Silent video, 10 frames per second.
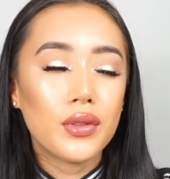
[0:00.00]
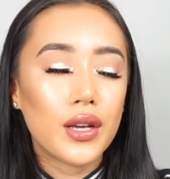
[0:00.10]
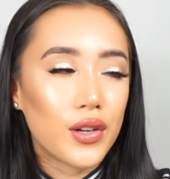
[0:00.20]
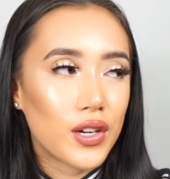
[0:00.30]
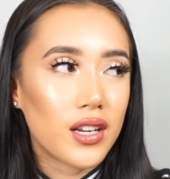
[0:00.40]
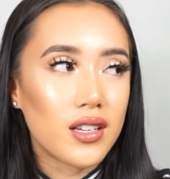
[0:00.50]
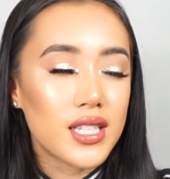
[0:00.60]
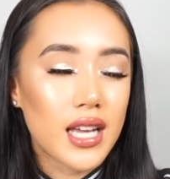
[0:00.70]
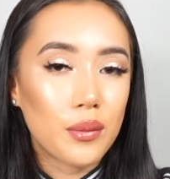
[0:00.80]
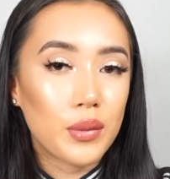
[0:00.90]
Now you're gonna
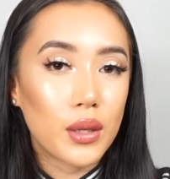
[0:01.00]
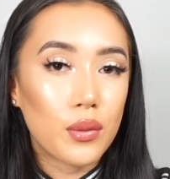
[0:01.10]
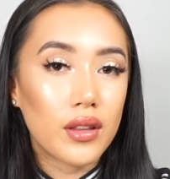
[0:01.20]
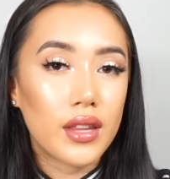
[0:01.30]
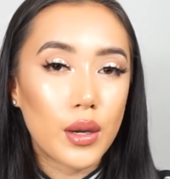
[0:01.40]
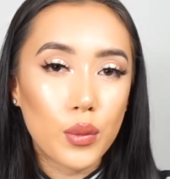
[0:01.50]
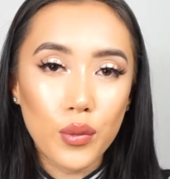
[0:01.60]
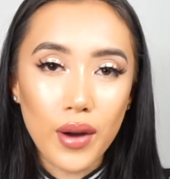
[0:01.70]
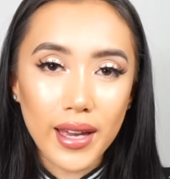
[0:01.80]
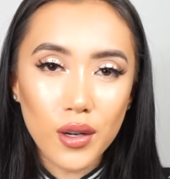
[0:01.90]
tell me, well then
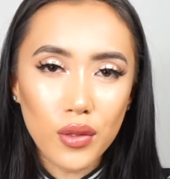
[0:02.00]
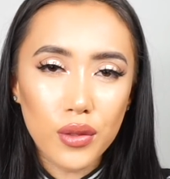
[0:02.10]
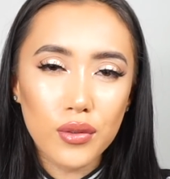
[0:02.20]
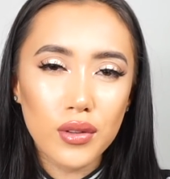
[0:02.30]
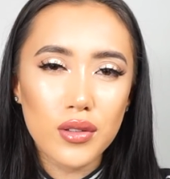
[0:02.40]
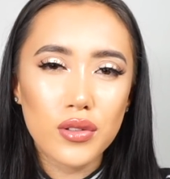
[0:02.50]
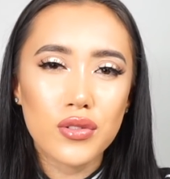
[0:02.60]
why go through the